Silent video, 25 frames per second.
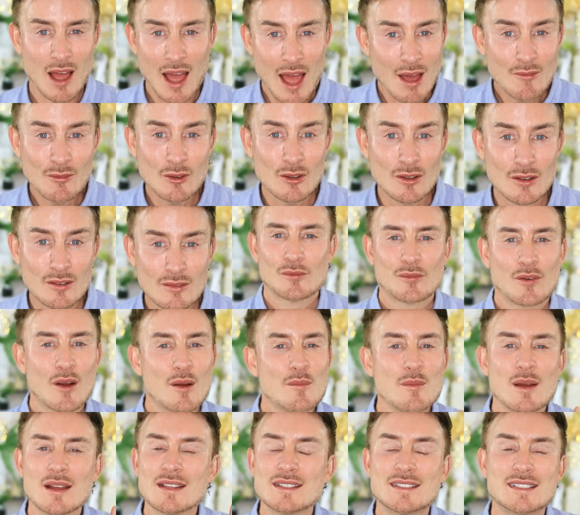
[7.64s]
I haven't.
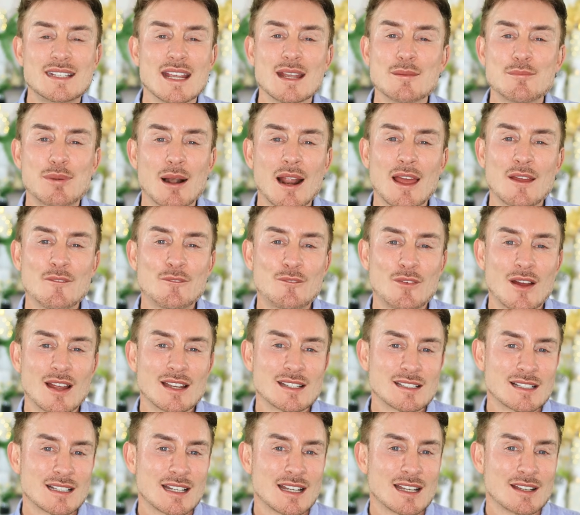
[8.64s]
From deep plane
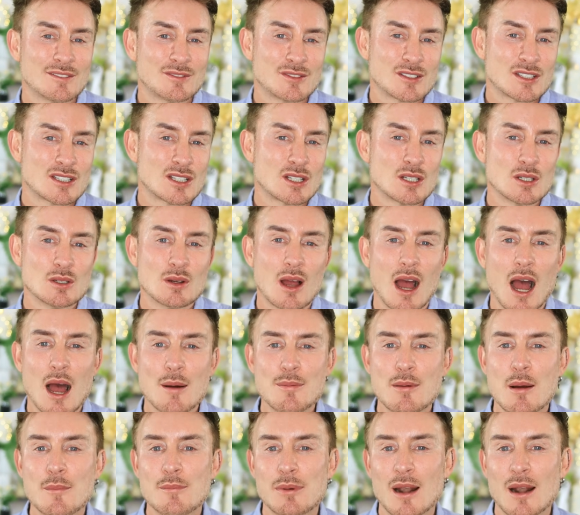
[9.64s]
facelifts to upper